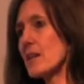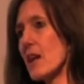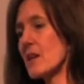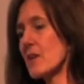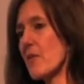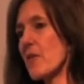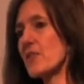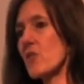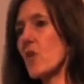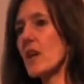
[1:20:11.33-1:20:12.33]
taken
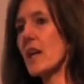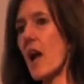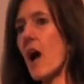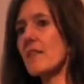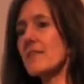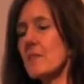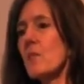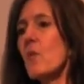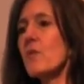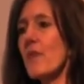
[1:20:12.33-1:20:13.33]
very strongly are
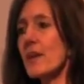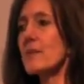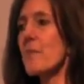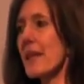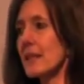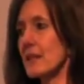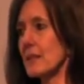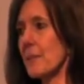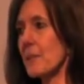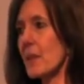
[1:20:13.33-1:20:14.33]
some more
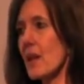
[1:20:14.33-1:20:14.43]
fundamental